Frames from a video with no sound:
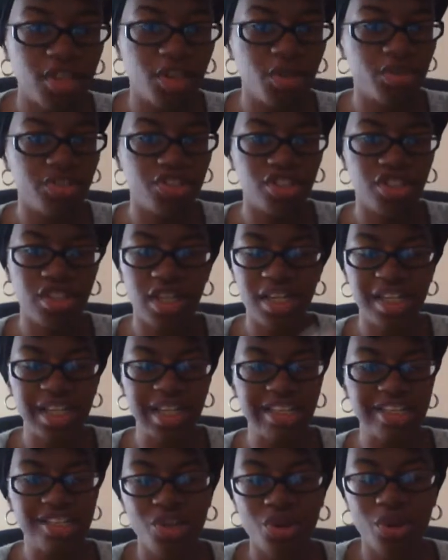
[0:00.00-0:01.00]
You know, and the
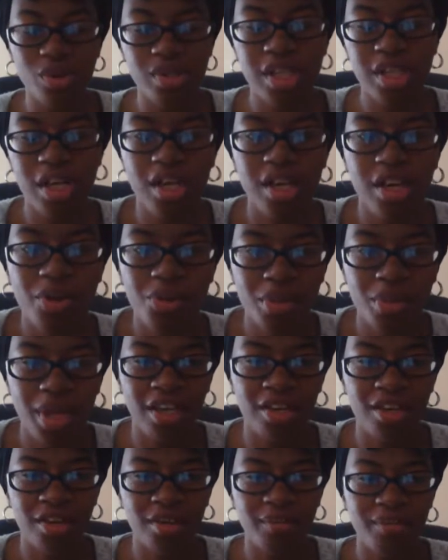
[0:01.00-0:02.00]
list goes on. I'll
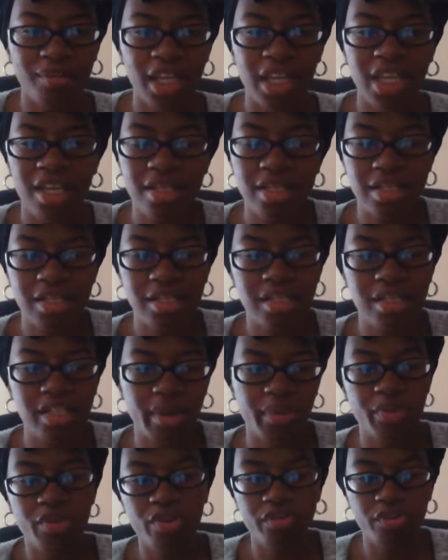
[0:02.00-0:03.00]
make a, I guess,
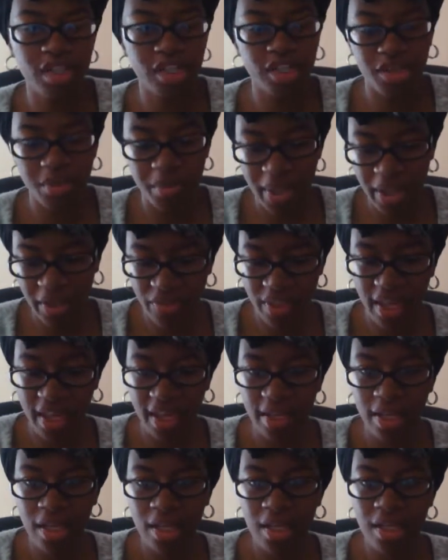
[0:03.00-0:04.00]
separate video about
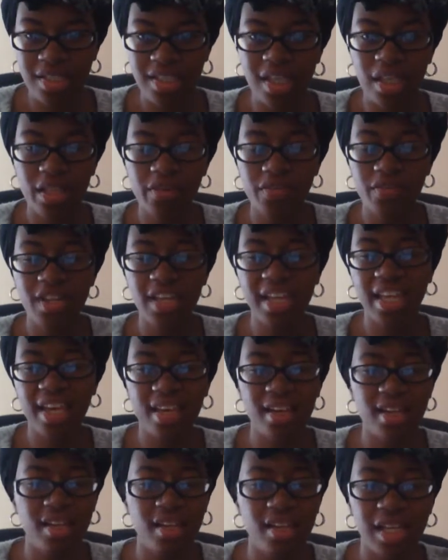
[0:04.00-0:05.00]
that because I live in
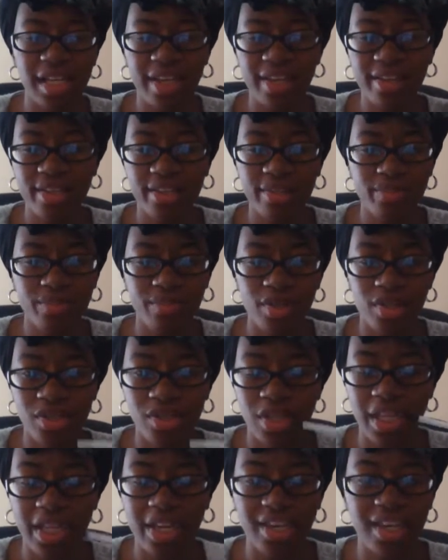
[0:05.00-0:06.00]
Atlanta, and Atlanta
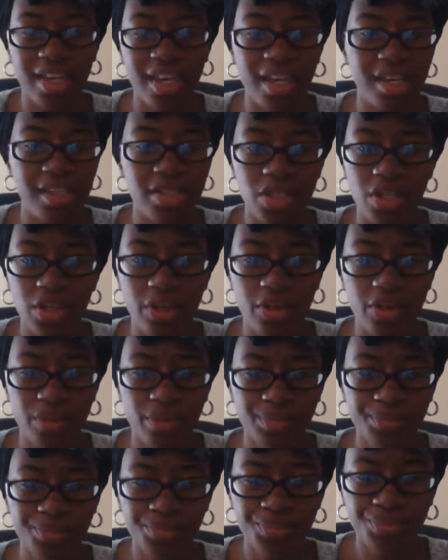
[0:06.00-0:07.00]
there's a lot of gays here.